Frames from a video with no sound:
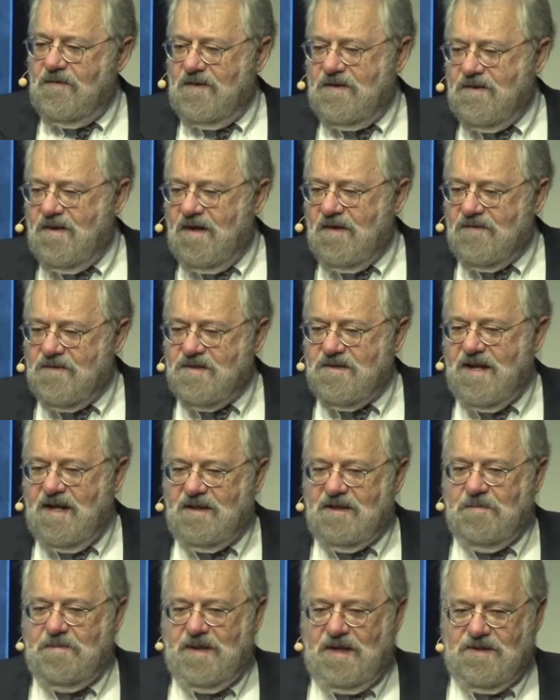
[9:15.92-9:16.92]
photographers
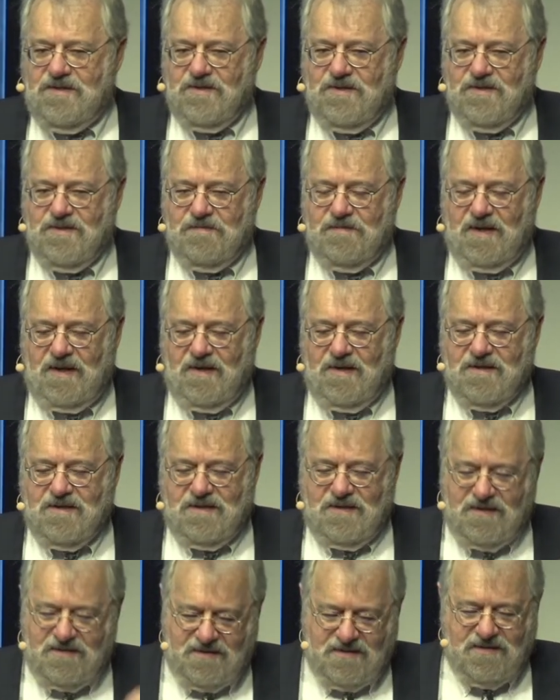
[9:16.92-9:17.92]
take the pictures
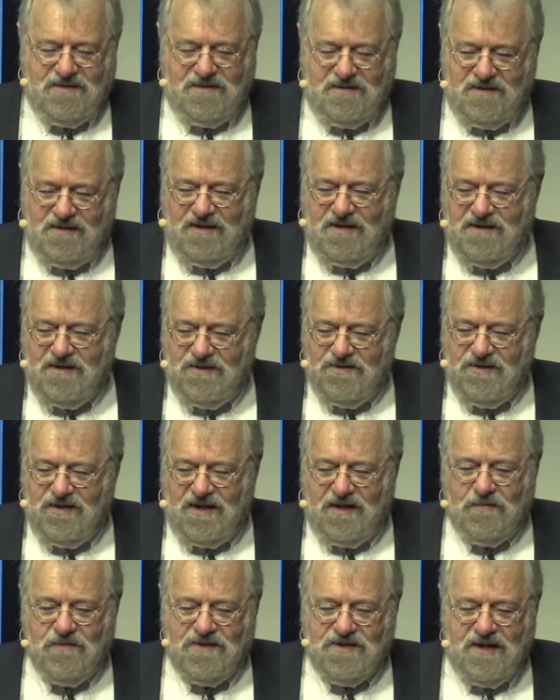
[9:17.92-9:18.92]
because this is the condition
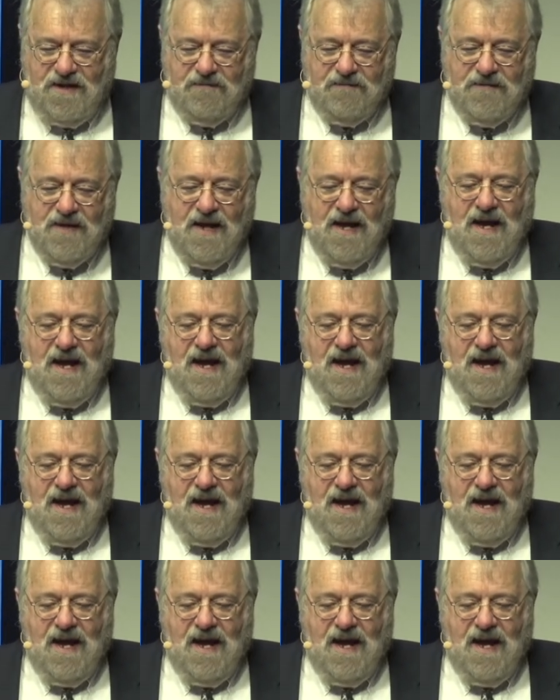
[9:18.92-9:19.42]
he was in.